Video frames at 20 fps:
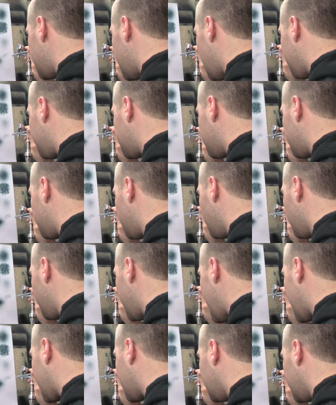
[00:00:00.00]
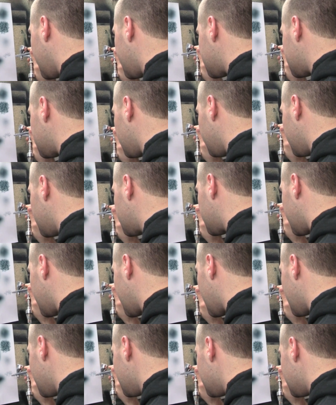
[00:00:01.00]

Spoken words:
you have to pull back less on the trigger